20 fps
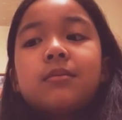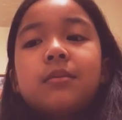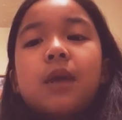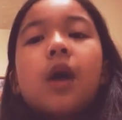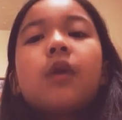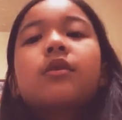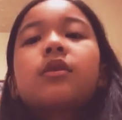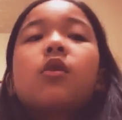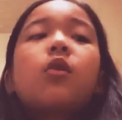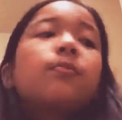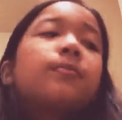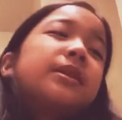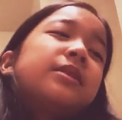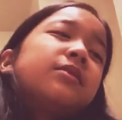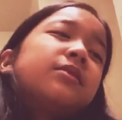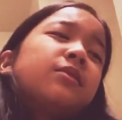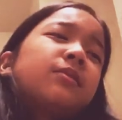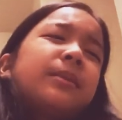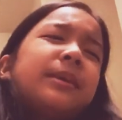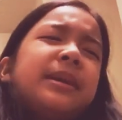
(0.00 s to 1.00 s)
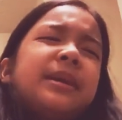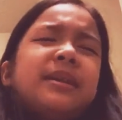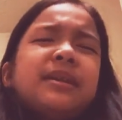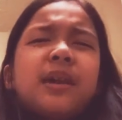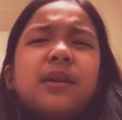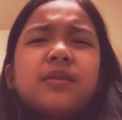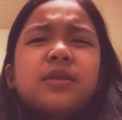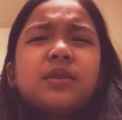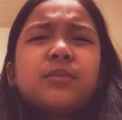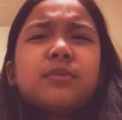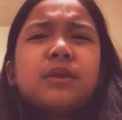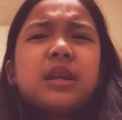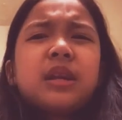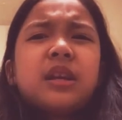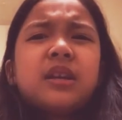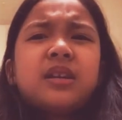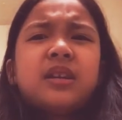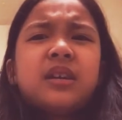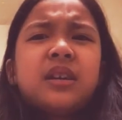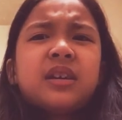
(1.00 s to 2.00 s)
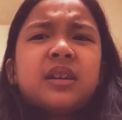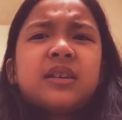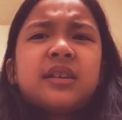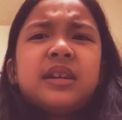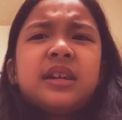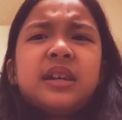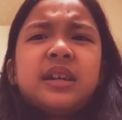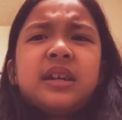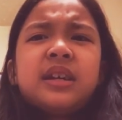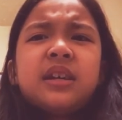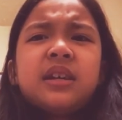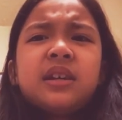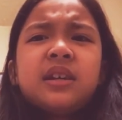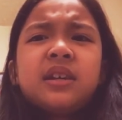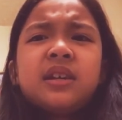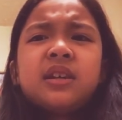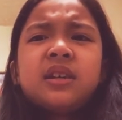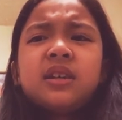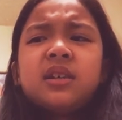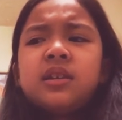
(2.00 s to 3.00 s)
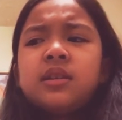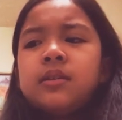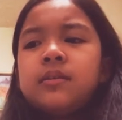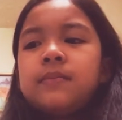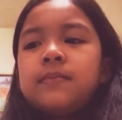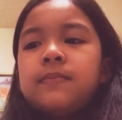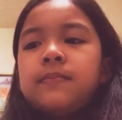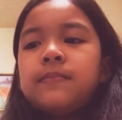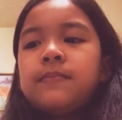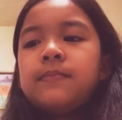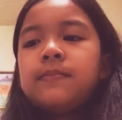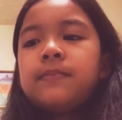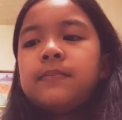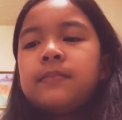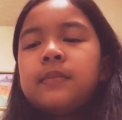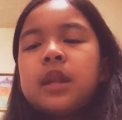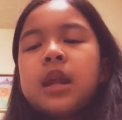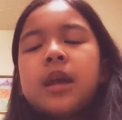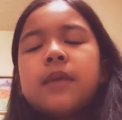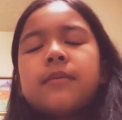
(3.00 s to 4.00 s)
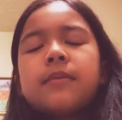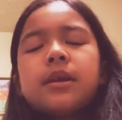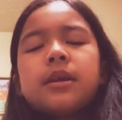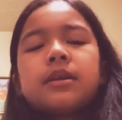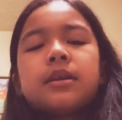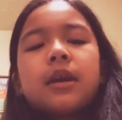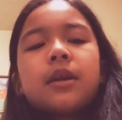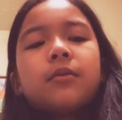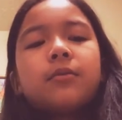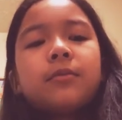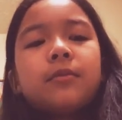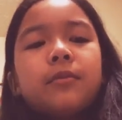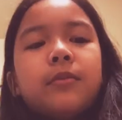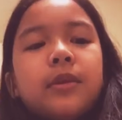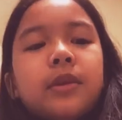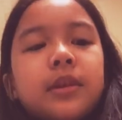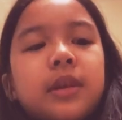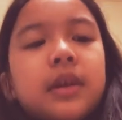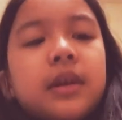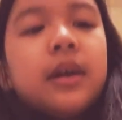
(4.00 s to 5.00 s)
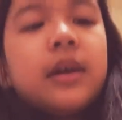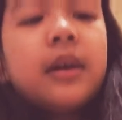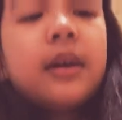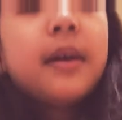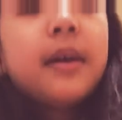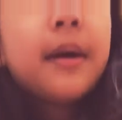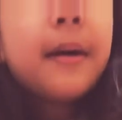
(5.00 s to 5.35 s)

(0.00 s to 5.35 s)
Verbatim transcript: I already opened three and I was pretty unlucky. Because I don't well, really... Why is